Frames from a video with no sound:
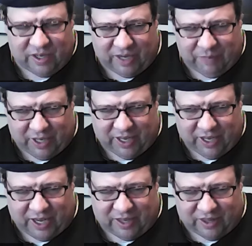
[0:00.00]
JB.
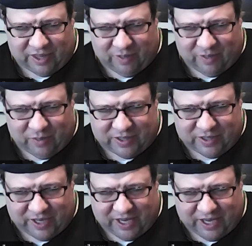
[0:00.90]
And the thing was
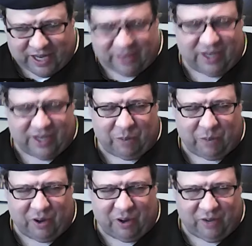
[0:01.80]
that he had like a
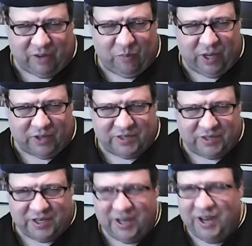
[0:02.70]
party on wheels